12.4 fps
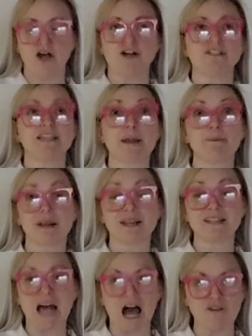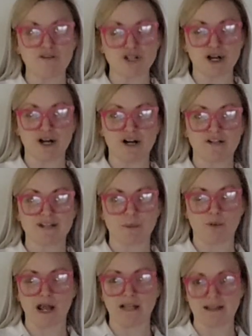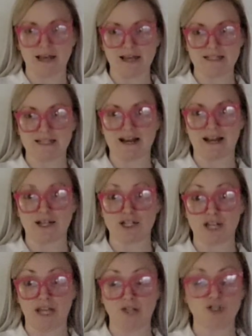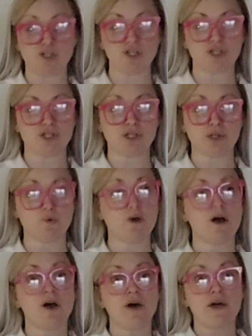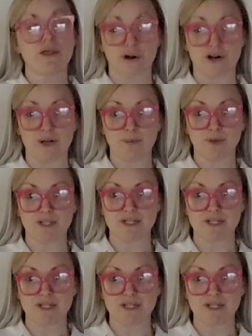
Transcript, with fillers: or 10 minutes after someone had liked it and I changed it to 30%